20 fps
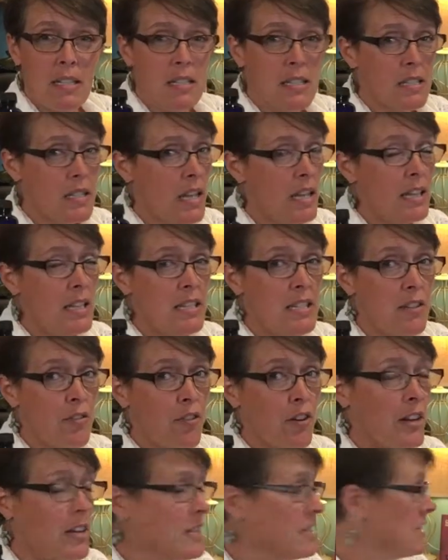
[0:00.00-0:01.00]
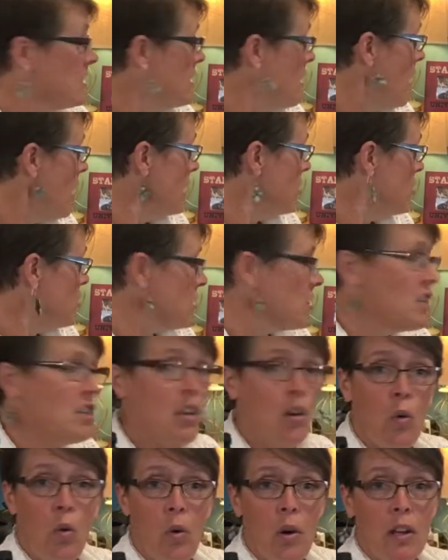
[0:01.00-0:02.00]
It's slightly different. It's not just
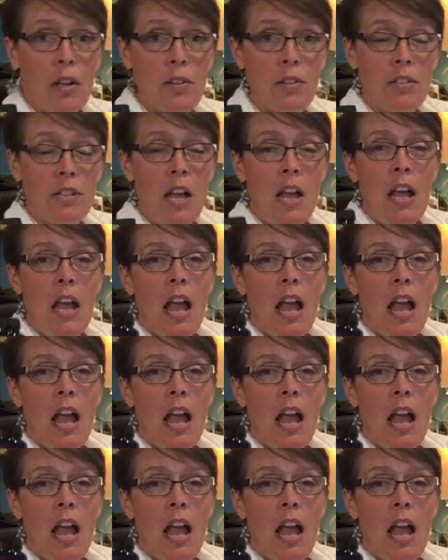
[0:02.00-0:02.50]
the oils.